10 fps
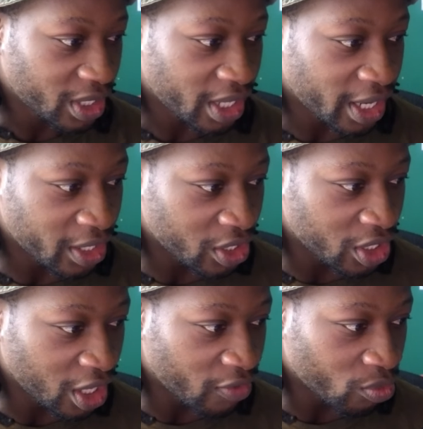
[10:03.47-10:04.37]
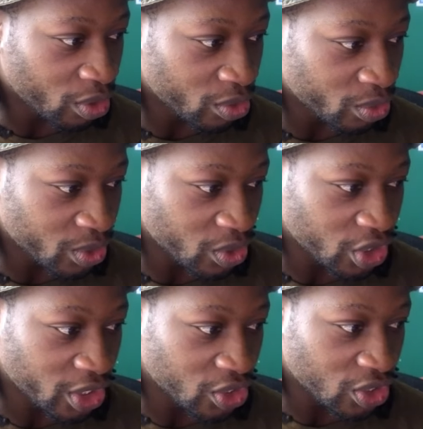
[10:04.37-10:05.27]
and the other one also
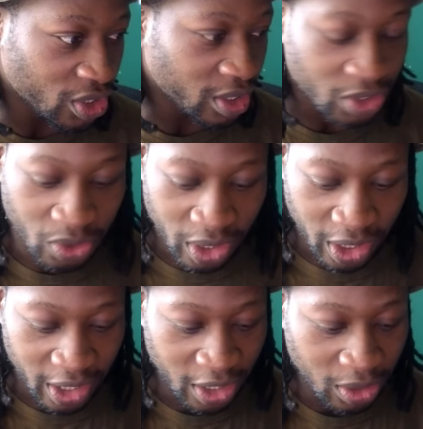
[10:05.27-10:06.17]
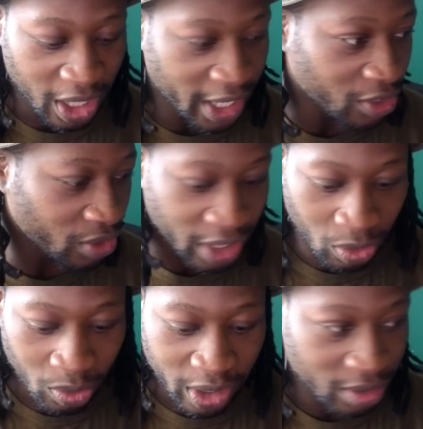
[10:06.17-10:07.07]
changes. Sorry, LI, not
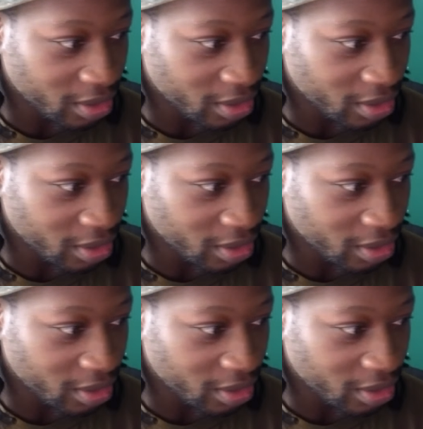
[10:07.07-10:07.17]
L1.